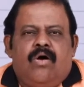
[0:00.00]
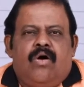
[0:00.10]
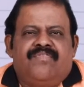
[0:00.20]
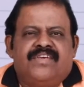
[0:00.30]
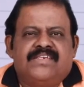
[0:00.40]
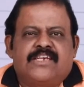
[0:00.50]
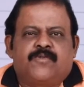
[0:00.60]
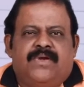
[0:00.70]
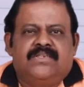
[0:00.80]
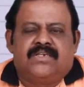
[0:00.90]
Office
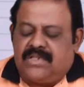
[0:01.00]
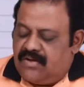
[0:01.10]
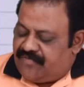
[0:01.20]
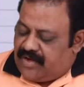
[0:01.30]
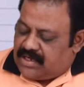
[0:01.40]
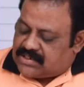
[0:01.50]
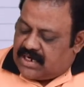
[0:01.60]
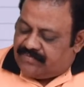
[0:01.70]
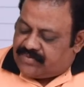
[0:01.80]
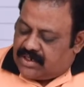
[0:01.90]
expenses in first
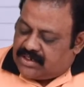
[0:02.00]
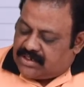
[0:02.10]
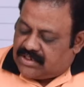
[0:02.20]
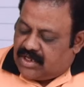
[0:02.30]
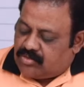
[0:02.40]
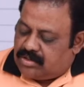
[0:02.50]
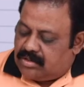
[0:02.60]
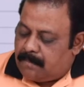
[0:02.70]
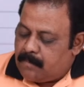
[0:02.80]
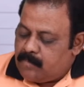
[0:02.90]
half
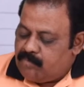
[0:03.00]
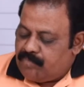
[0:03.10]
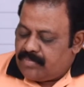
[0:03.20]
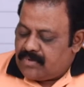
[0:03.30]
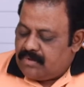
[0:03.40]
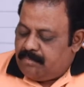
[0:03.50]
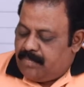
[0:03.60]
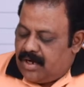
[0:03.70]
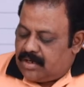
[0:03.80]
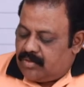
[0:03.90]
33,000,
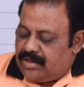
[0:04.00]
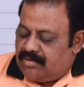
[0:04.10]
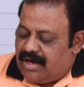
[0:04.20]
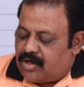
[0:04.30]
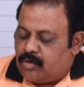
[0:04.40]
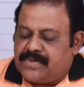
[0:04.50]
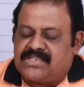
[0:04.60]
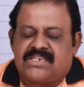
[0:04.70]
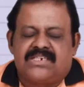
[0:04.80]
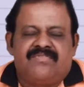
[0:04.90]
per unit 1 rupee
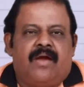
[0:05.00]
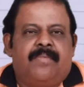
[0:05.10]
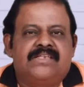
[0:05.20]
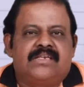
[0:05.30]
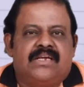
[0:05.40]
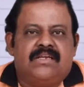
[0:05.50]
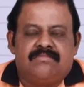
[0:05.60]
65 paise.